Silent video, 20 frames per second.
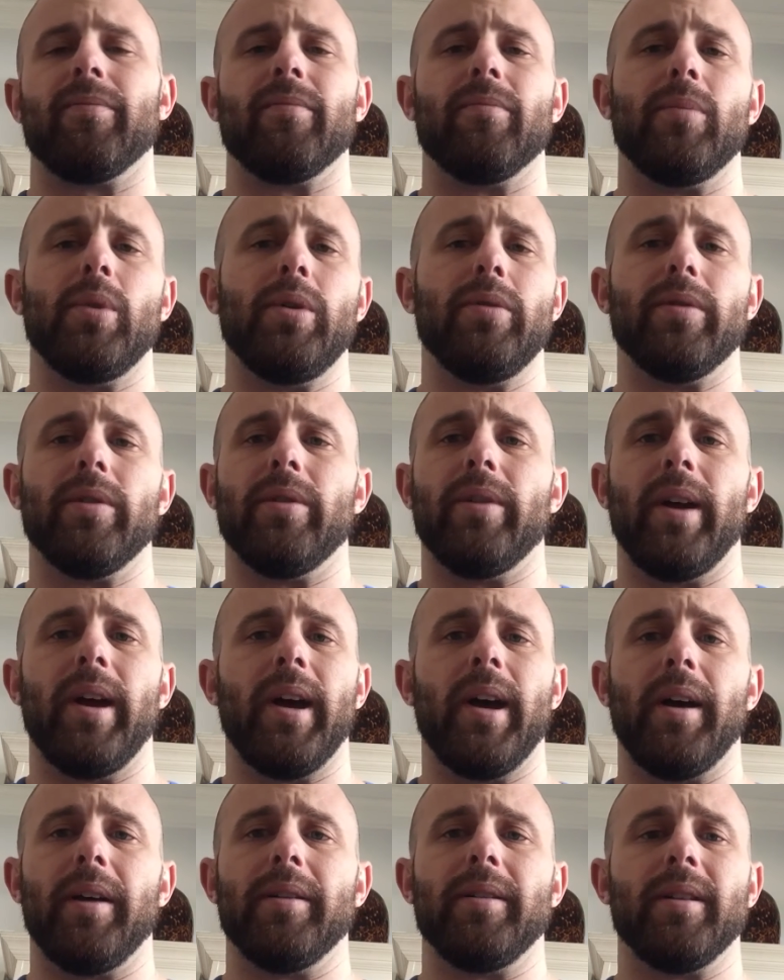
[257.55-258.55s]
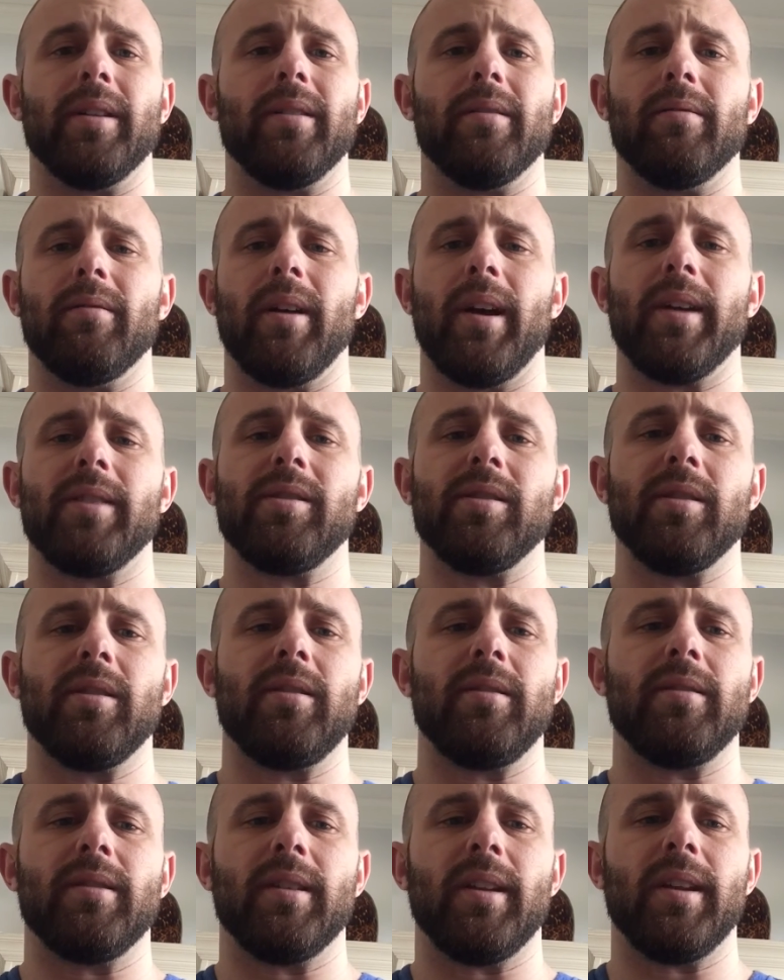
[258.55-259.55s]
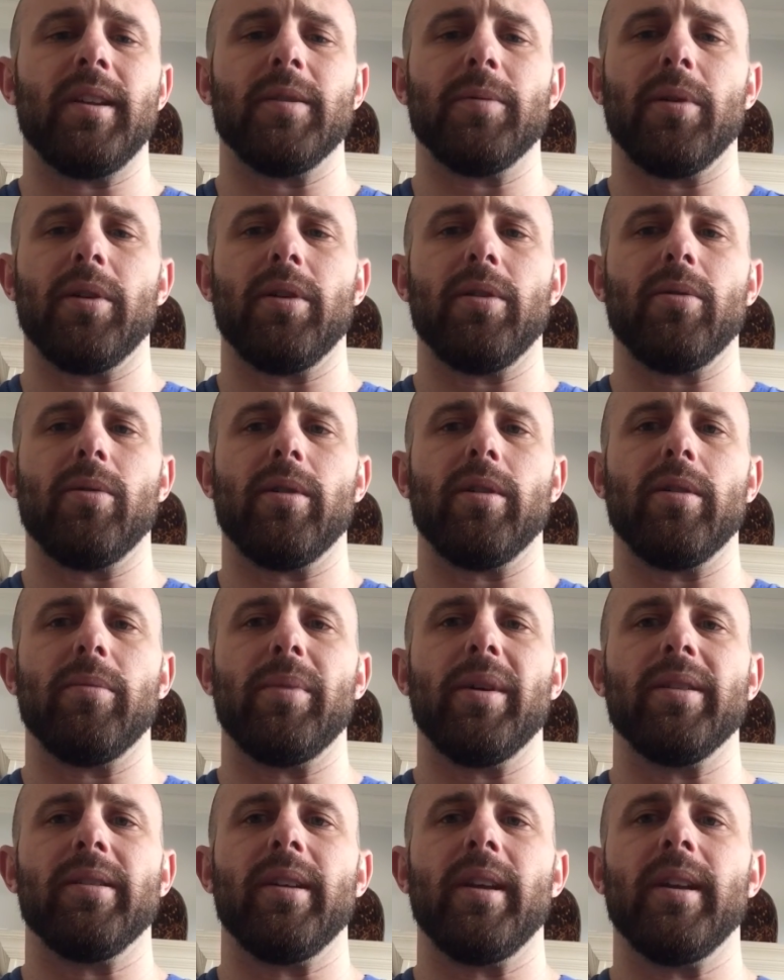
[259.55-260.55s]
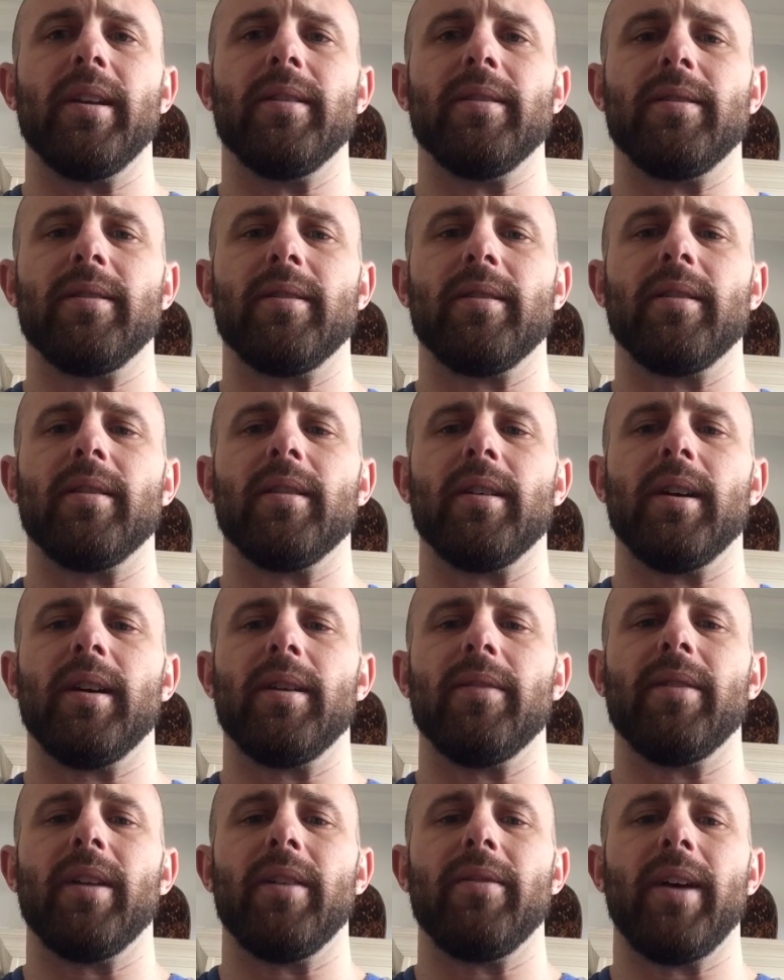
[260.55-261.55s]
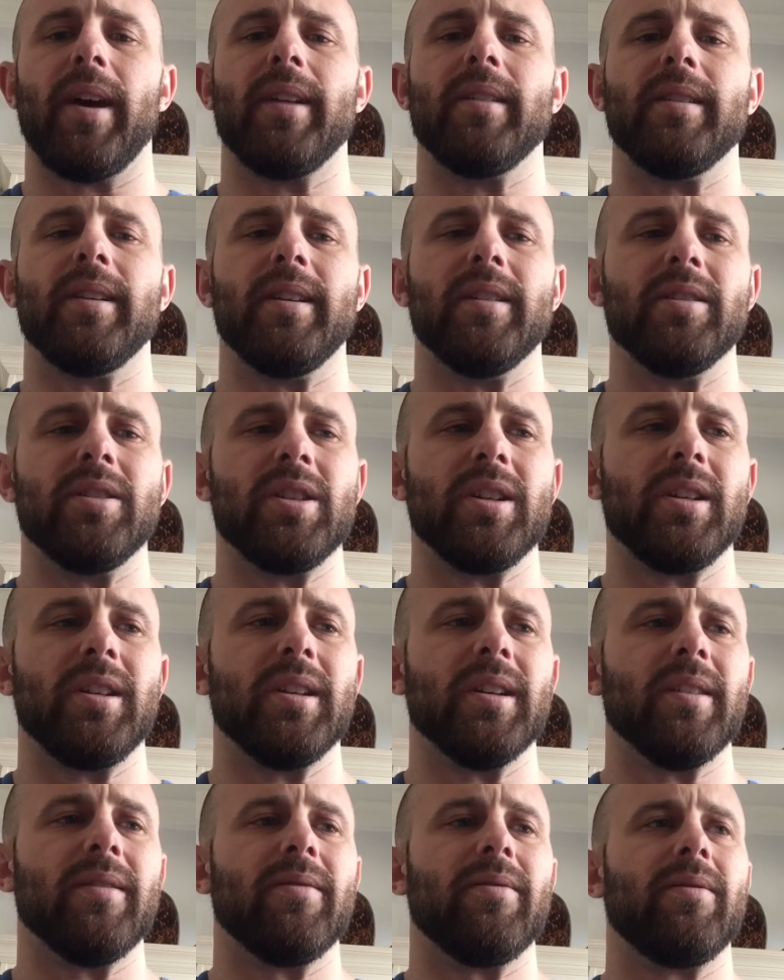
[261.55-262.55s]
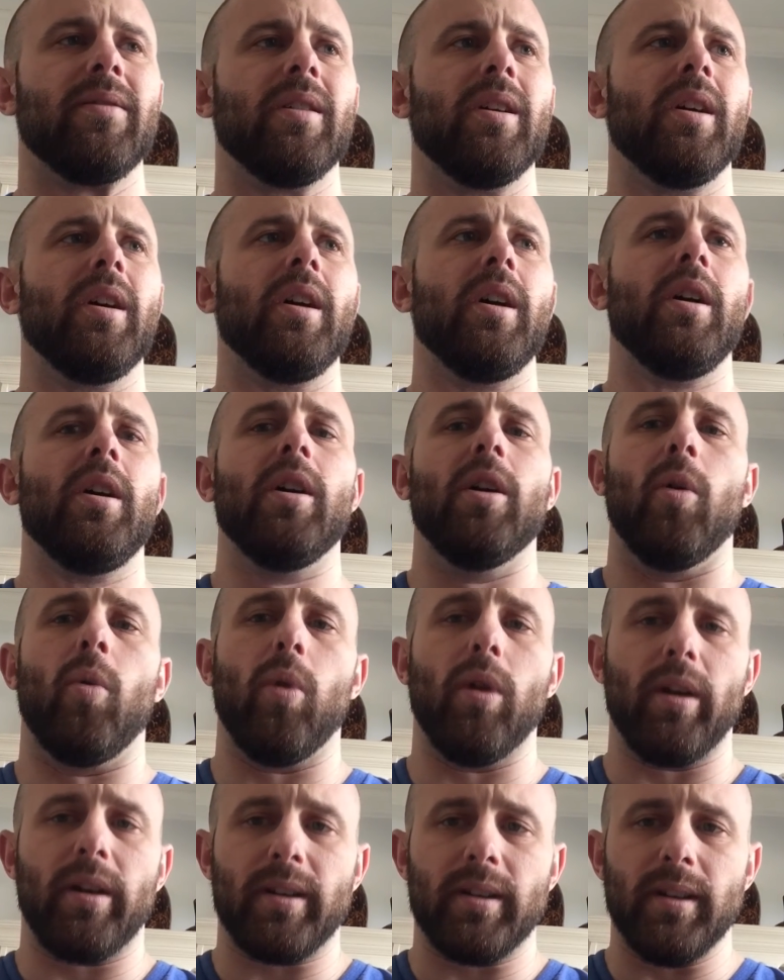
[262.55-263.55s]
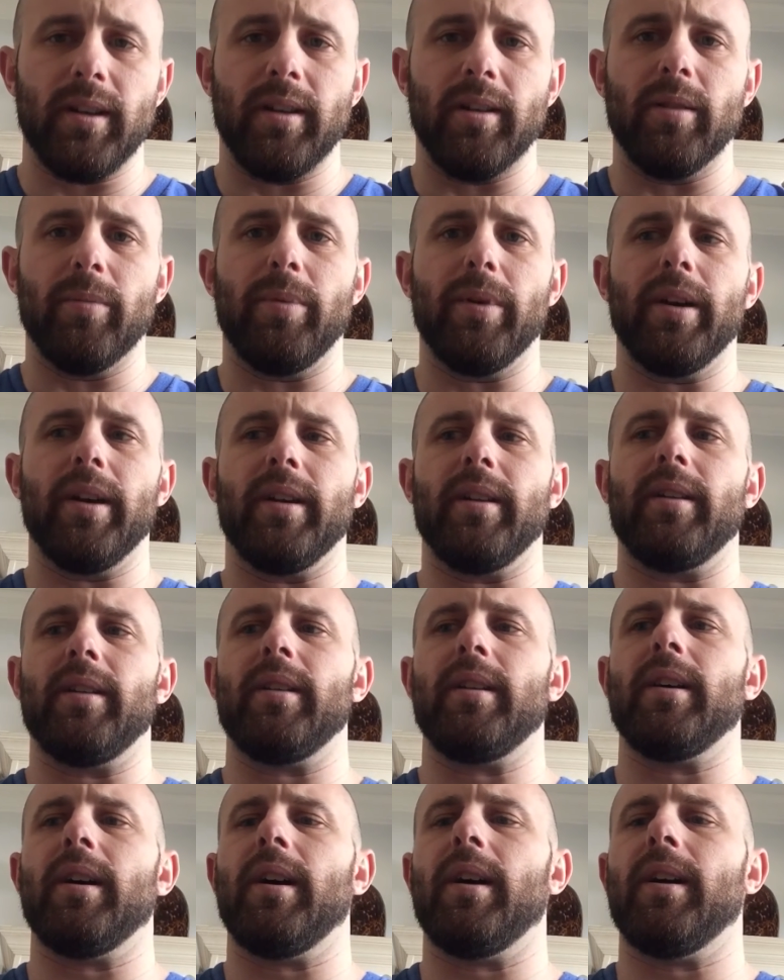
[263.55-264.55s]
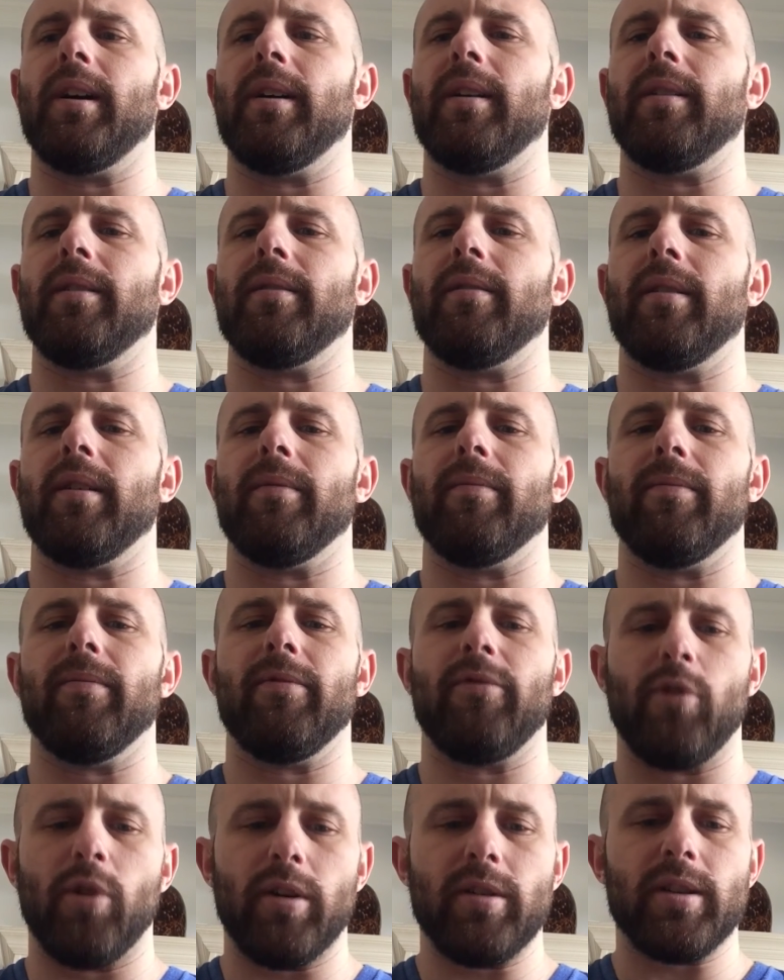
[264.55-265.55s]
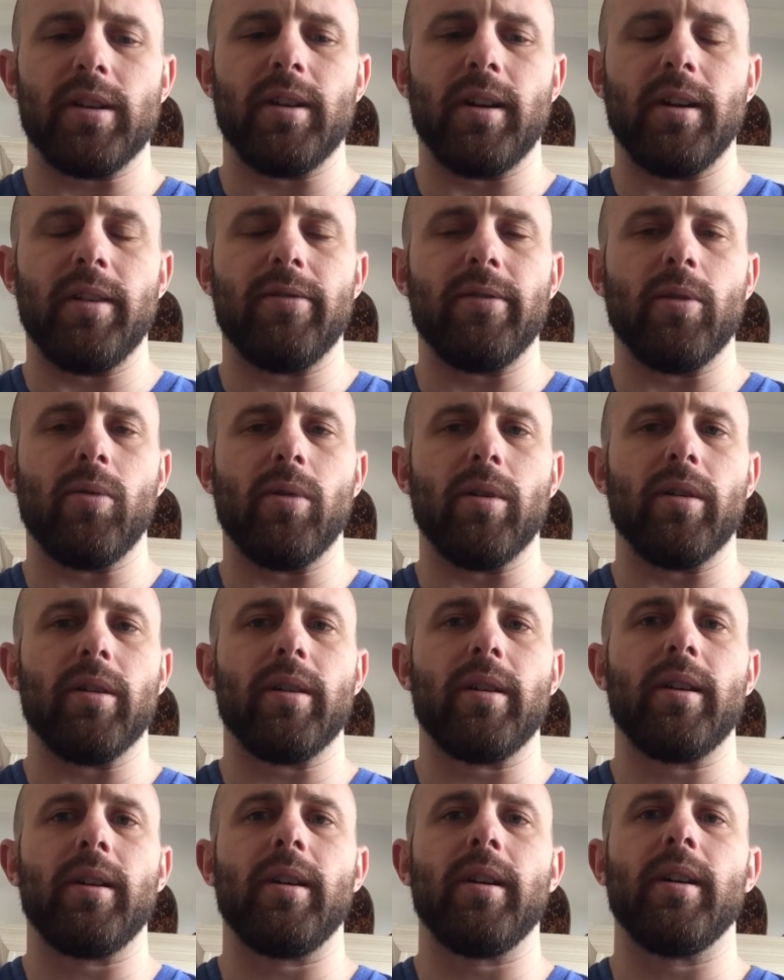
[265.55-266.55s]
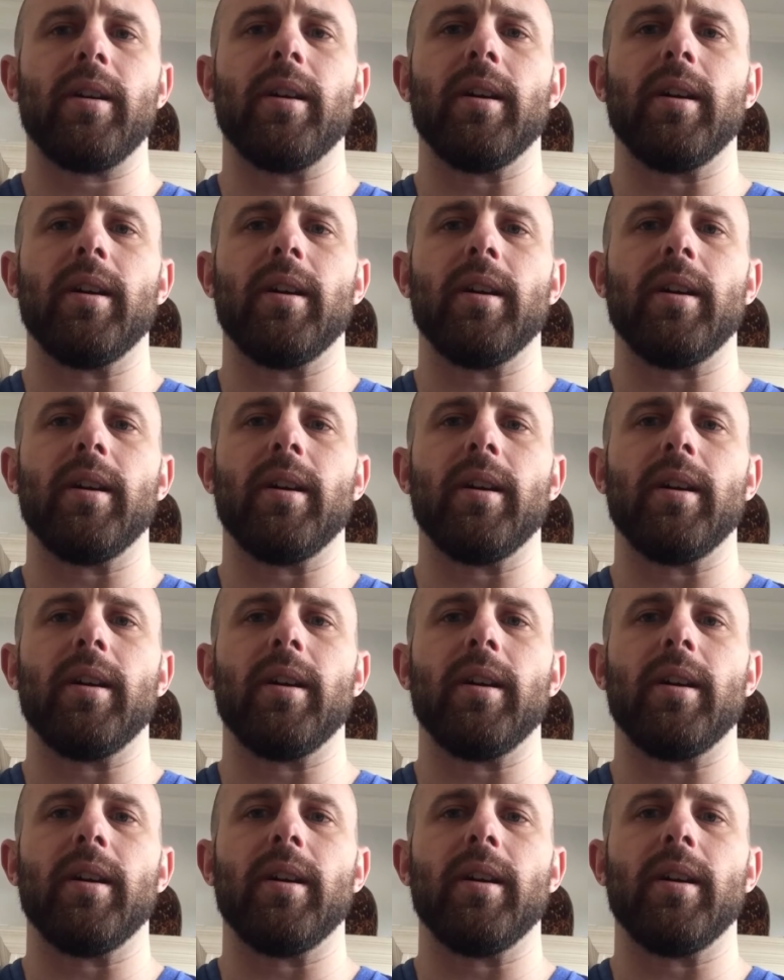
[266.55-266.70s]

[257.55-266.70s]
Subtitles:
moving around, and actually today's probably one of the best days that I've had energy. I've worked a little bit. I'm fortunate enough to work